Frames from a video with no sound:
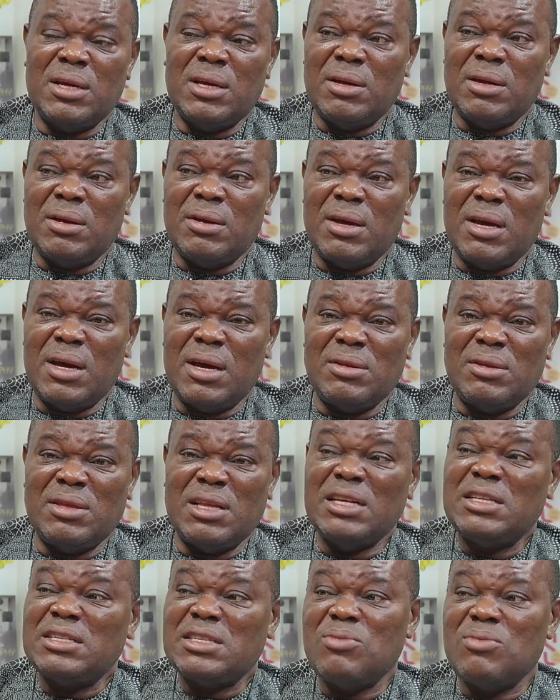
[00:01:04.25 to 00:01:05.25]
The
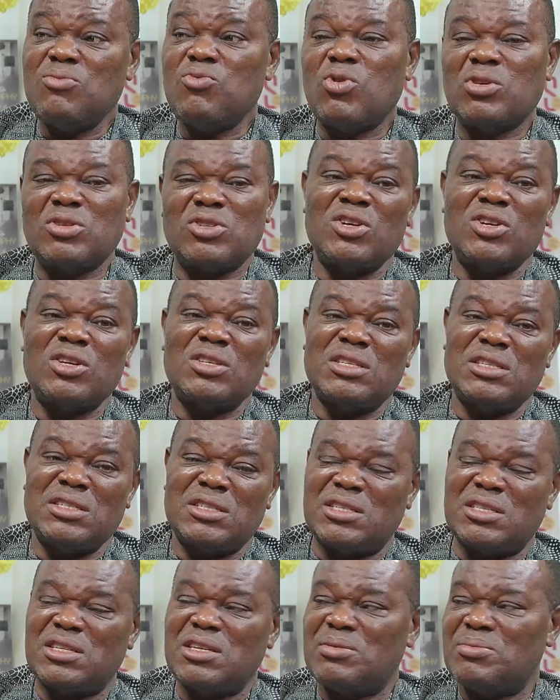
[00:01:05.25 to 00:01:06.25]
team was not his
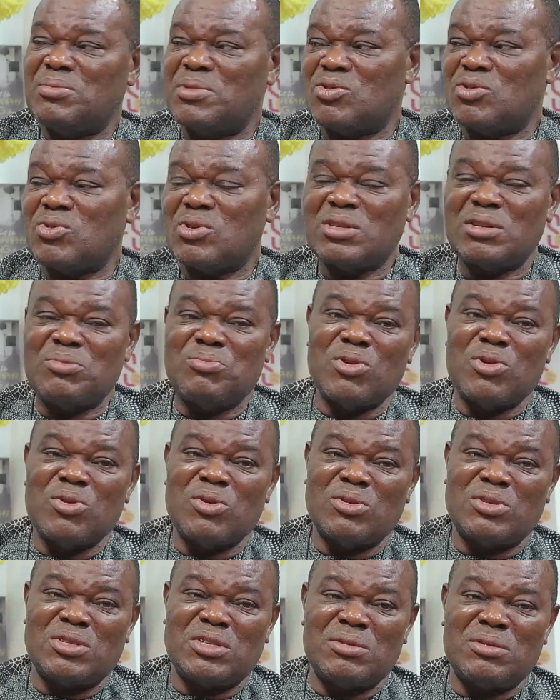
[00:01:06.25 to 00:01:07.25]
team. It was a borrowed
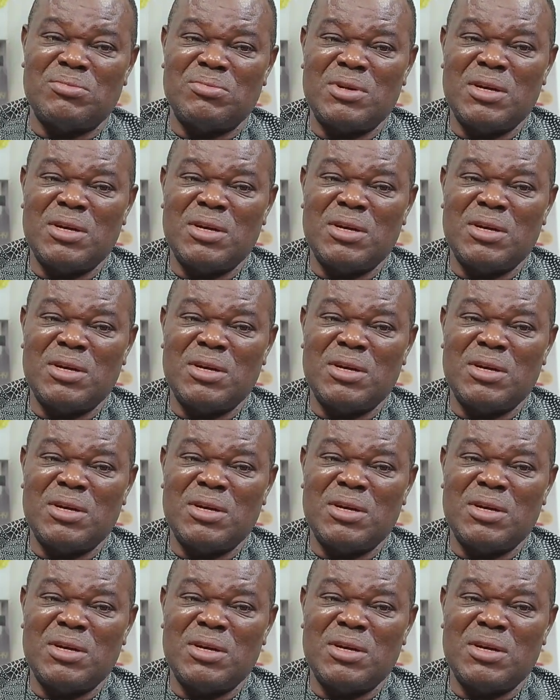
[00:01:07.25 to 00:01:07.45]
team.